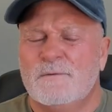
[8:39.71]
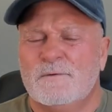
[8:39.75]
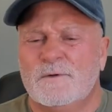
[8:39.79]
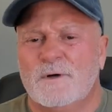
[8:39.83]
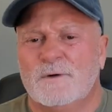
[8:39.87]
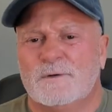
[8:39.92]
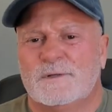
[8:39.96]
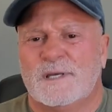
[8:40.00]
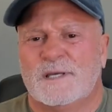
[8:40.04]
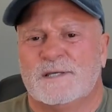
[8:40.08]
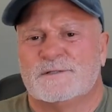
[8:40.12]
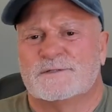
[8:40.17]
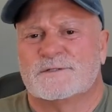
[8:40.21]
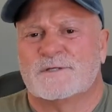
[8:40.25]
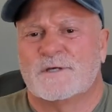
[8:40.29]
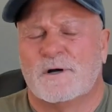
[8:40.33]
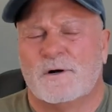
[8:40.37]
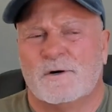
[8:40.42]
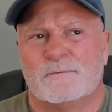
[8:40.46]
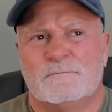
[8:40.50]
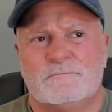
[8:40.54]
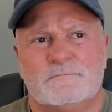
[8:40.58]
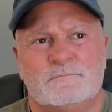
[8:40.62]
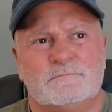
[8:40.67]
Okay,
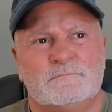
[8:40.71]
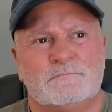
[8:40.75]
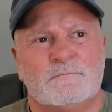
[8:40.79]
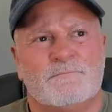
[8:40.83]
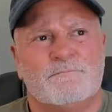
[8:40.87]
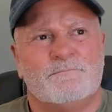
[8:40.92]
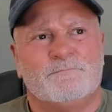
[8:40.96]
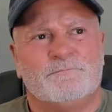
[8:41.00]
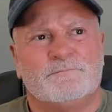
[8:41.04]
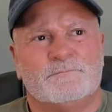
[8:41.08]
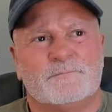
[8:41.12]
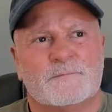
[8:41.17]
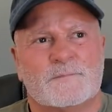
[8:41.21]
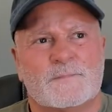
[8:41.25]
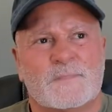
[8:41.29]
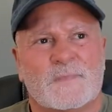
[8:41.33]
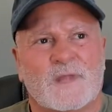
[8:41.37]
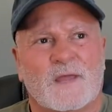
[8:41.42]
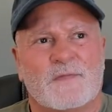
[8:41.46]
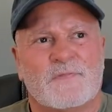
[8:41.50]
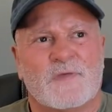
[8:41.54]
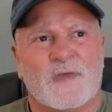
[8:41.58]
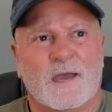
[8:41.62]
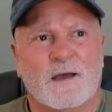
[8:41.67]
so
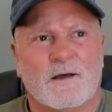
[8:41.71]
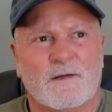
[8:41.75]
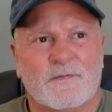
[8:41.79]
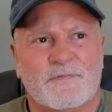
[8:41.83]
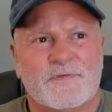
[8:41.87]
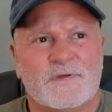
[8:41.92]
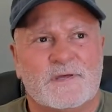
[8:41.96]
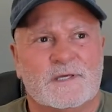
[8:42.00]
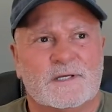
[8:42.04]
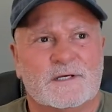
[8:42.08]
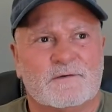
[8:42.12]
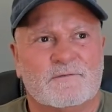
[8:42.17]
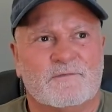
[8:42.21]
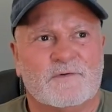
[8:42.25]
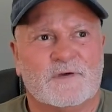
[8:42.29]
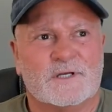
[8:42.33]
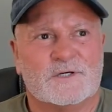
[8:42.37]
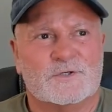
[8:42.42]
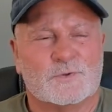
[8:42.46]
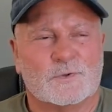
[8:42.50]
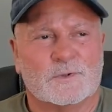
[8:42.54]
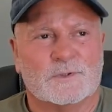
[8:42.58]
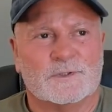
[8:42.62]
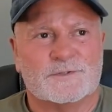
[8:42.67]
the healthy
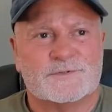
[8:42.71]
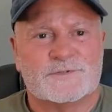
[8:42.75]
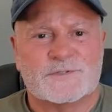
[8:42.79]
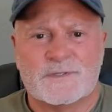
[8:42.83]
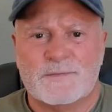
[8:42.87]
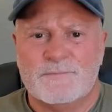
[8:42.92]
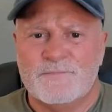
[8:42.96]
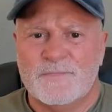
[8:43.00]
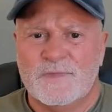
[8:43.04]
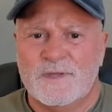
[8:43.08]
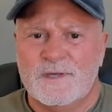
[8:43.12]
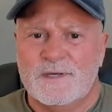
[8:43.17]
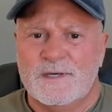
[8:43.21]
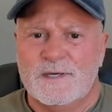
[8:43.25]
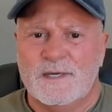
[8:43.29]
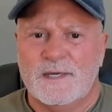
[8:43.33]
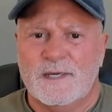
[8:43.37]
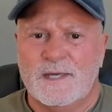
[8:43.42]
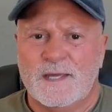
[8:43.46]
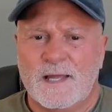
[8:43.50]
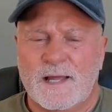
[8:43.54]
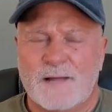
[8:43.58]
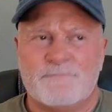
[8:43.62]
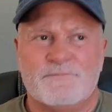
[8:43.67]
individuals,
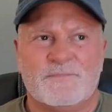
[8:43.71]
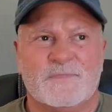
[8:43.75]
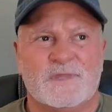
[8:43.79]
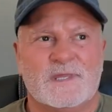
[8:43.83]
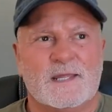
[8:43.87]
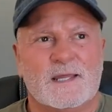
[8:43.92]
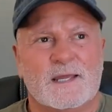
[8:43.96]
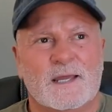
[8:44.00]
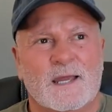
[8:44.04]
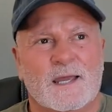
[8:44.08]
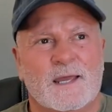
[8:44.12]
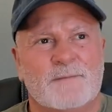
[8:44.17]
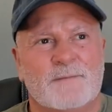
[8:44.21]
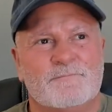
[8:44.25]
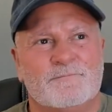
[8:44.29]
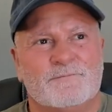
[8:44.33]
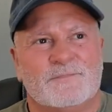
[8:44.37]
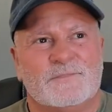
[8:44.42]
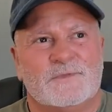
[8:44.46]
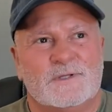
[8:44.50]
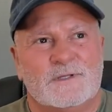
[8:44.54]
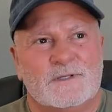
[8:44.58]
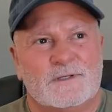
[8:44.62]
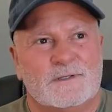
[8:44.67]
and
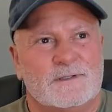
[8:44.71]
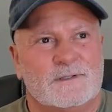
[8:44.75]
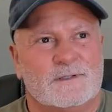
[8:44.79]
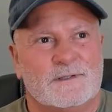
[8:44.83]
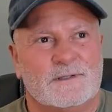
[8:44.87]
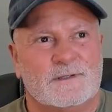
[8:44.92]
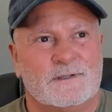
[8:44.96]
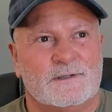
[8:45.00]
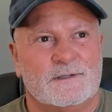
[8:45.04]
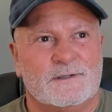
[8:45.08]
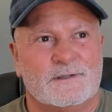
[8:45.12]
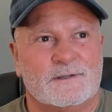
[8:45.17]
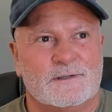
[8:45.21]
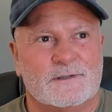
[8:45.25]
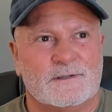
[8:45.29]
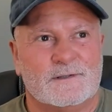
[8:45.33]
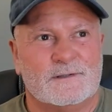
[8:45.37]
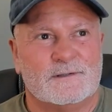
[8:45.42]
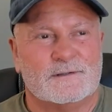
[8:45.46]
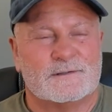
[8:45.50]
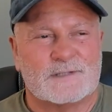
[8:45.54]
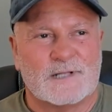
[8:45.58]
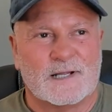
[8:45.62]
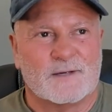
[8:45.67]
and
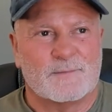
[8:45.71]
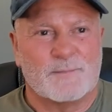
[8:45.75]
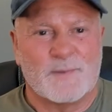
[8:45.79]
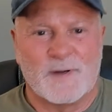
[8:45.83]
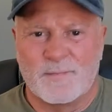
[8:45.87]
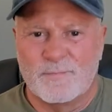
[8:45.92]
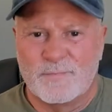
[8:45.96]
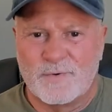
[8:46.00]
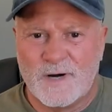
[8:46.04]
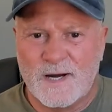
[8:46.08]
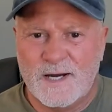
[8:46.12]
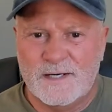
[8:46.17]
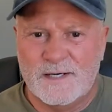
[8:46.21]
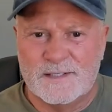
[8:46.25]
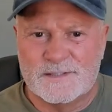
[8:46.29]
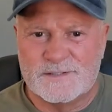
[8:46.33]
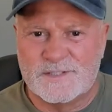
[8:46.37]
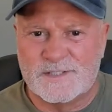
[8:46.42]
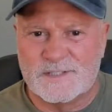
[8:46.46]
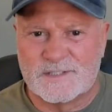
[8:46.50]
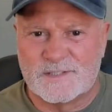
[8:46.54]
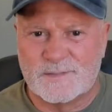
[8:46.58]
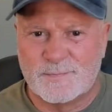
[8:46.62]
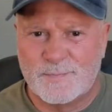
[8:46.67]
it's like my brain is
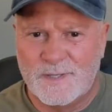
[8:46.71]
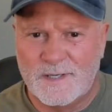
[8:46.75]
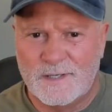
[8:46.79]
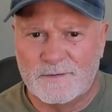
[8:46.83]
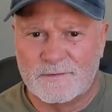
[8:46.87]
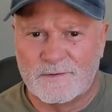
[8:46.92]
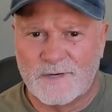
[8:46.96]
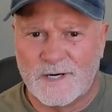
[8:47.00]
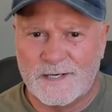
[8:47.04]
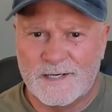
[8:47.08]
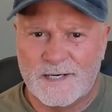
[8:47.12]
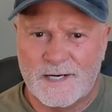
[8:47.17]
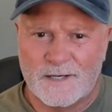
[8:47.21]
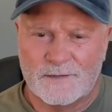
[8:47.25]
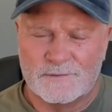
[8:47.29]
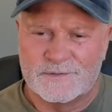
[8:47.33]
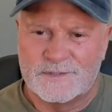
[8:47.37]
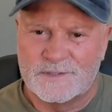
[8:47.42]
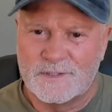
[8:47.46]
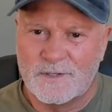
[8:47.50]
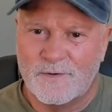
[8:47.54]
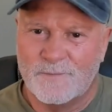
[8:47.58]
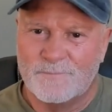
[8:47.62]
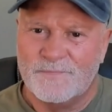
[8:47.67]
just spinning right now.
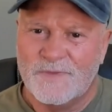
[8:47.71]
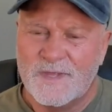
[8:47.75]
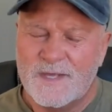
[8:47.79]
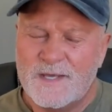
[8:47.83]
So,